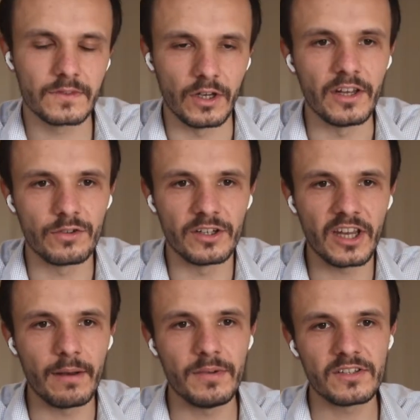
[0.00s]
So it
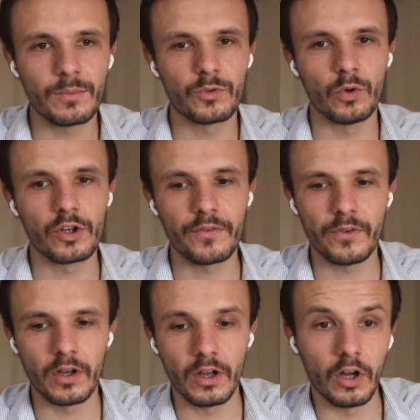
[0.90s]
can be some sort
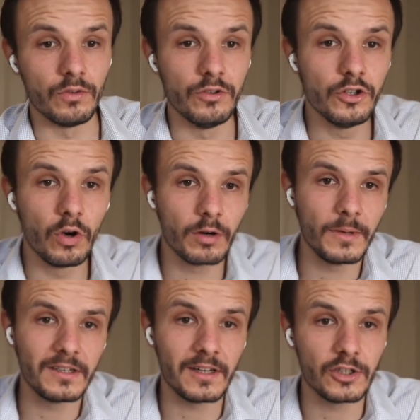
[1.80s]
of new
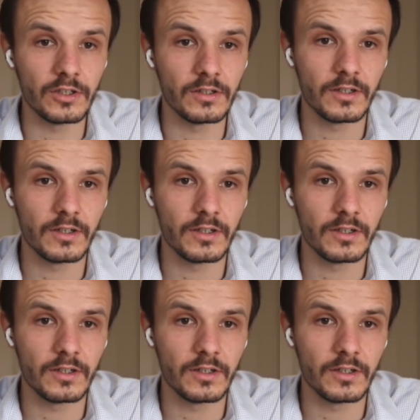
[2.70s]
augmentation